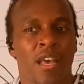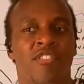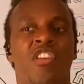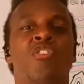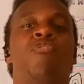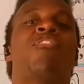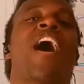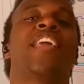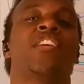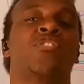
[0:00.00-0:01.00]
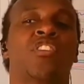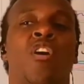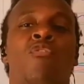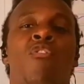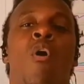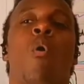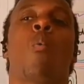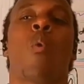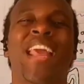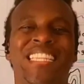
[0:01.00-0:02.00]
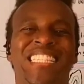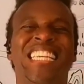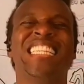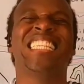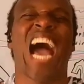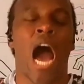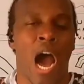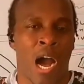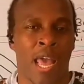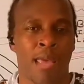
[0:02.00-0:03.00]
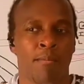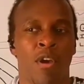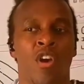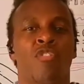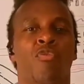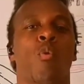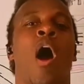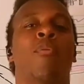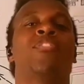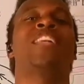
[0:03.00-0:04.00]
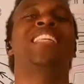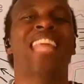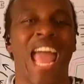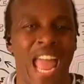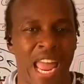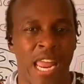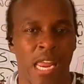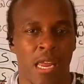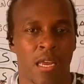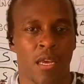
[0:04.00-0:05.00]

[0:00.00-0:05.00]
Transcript: then you find yourself wasting time throughout the day.